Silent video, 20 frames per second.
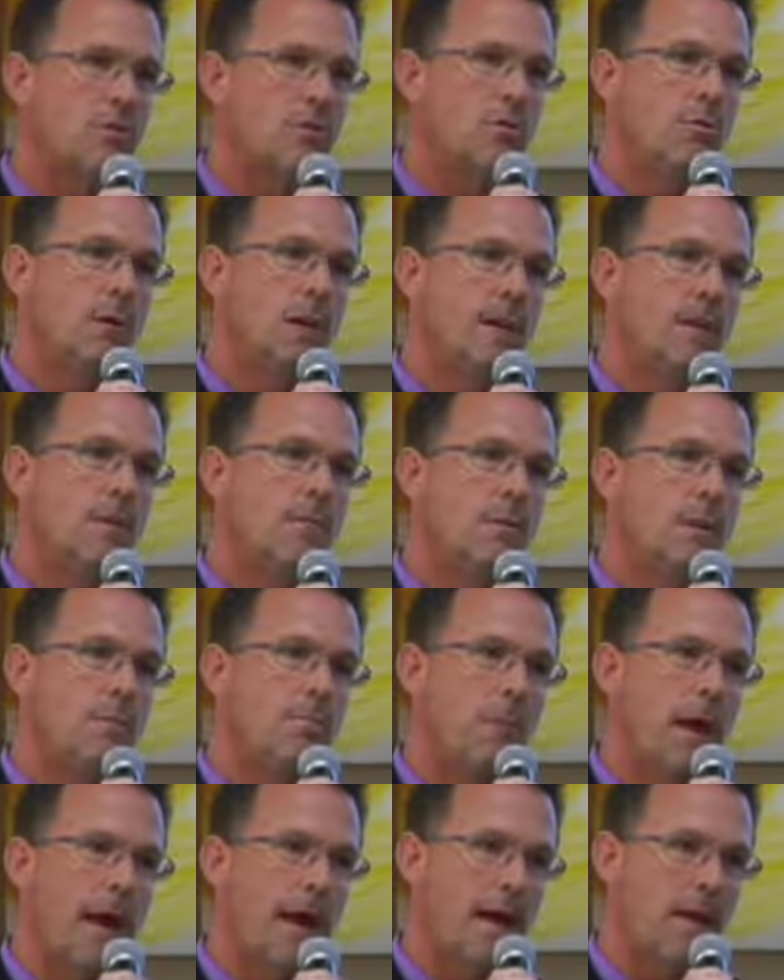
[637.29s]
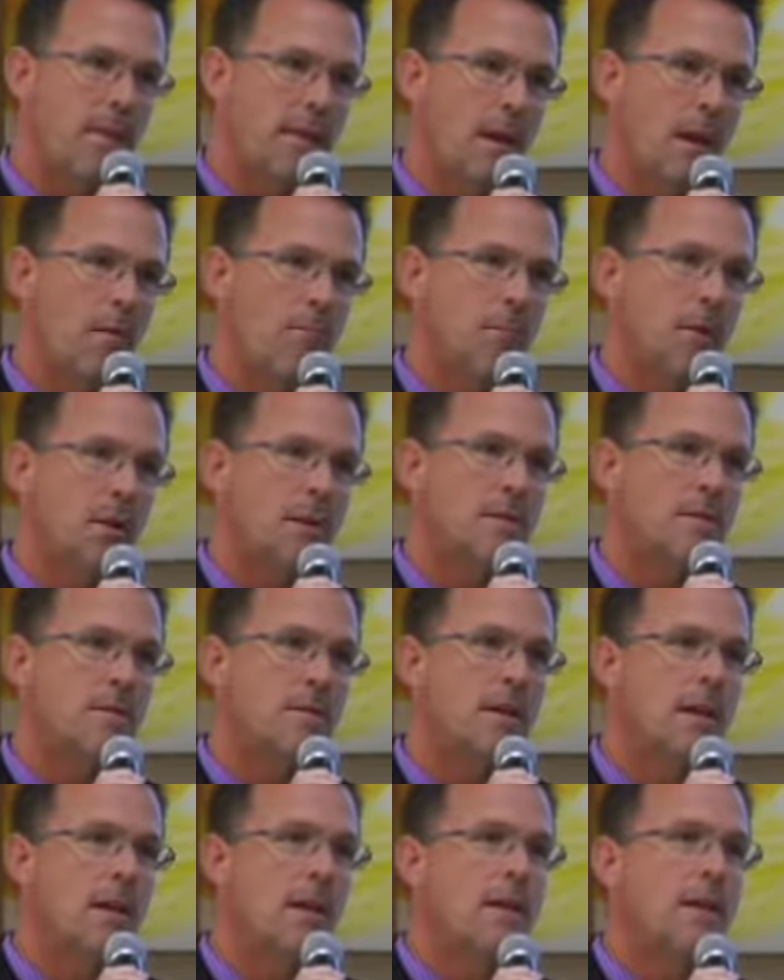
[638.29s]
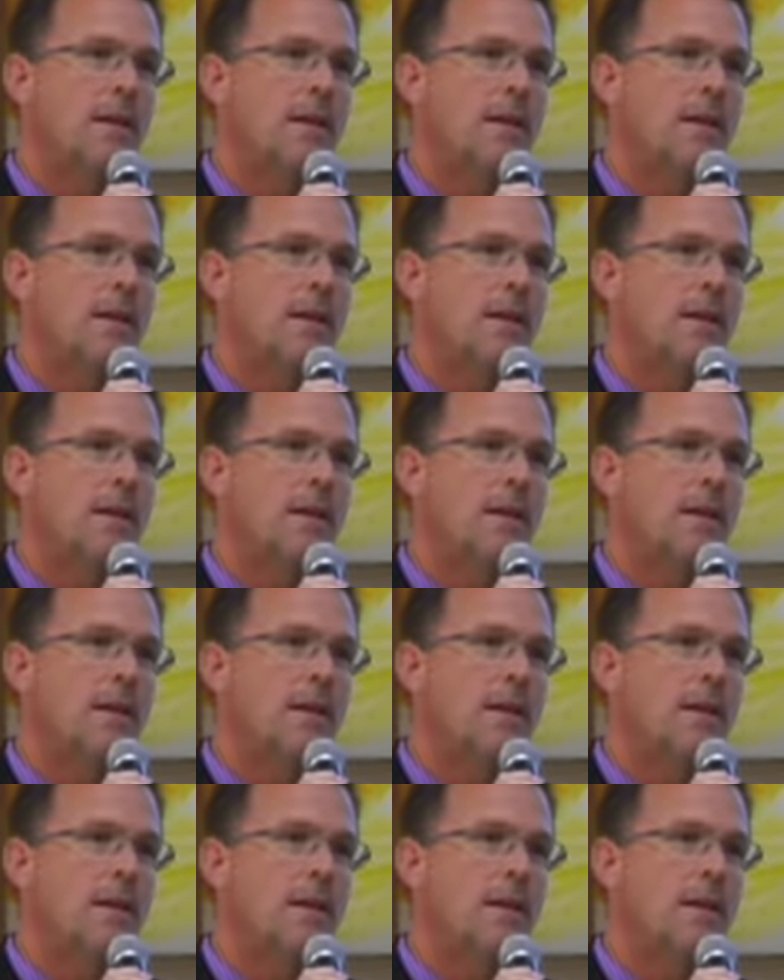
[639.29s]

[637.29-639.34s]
So you get them in the back of the ambulance,